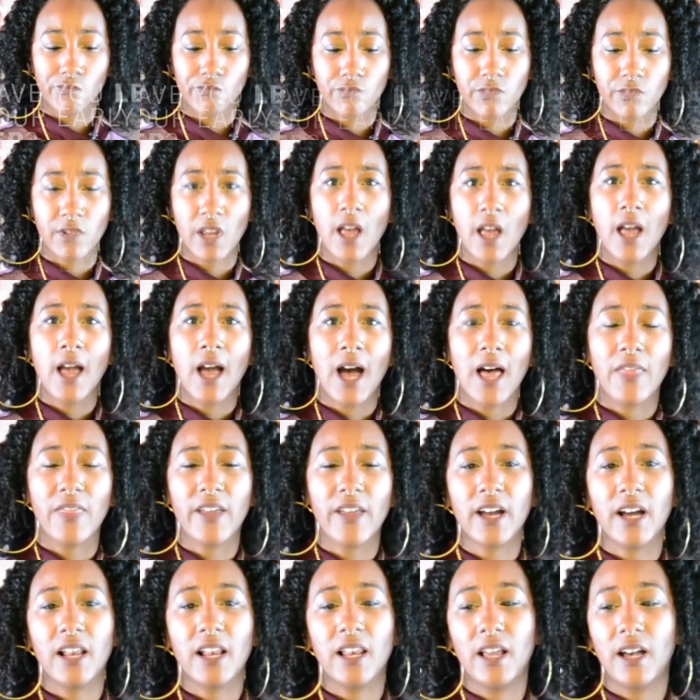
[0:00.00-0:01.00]
I
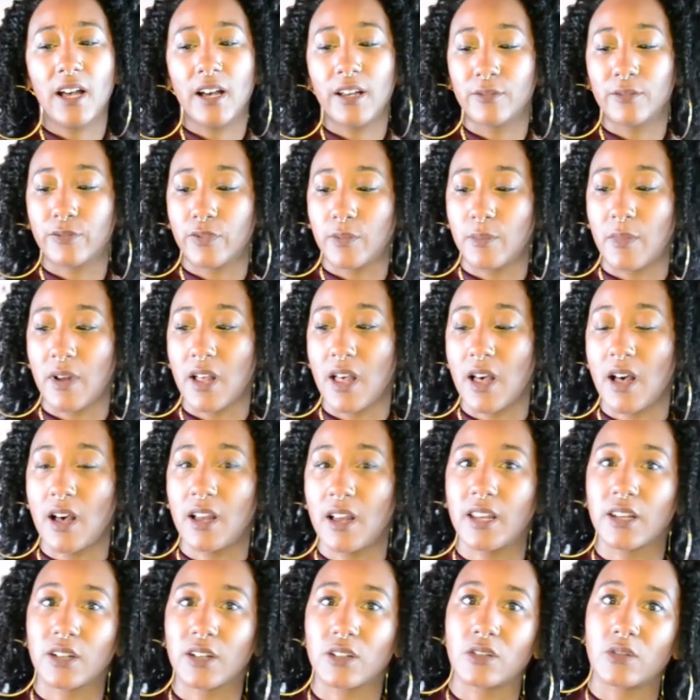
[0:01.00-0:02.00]
think I learned from my
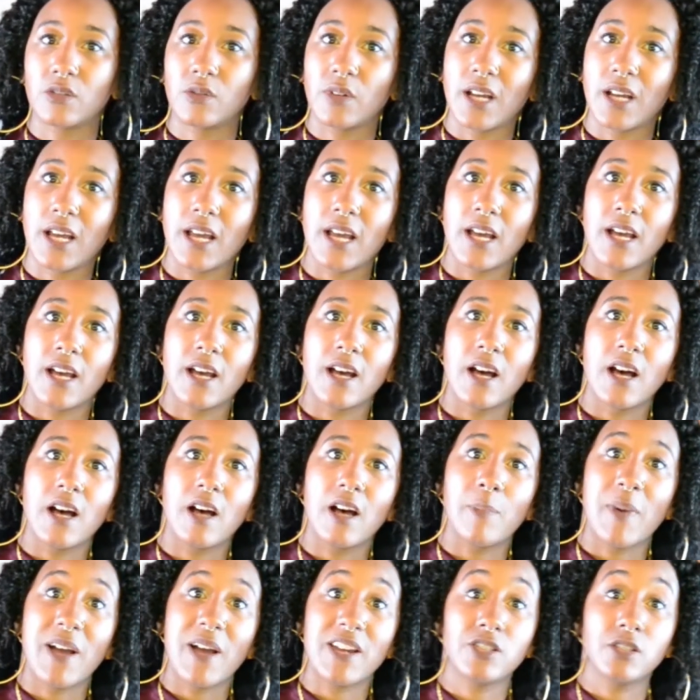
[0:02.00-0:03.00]
early
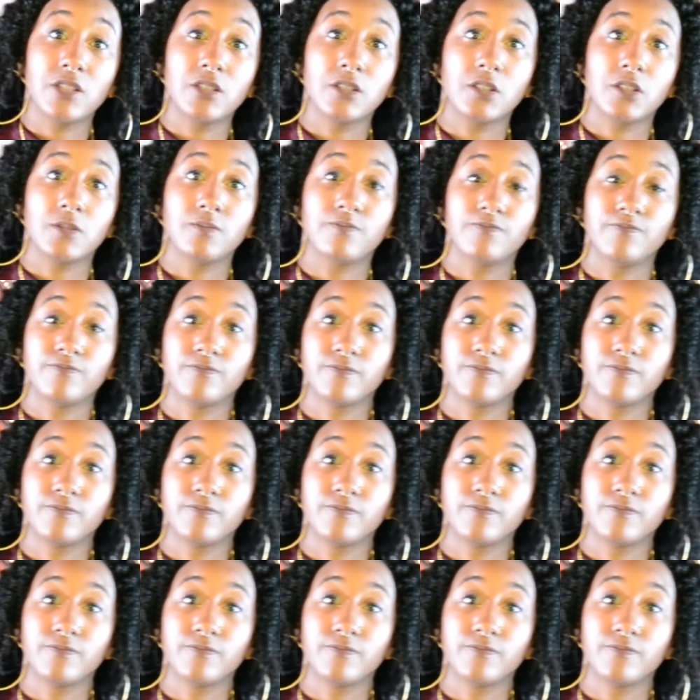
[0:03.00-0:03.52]
career patience,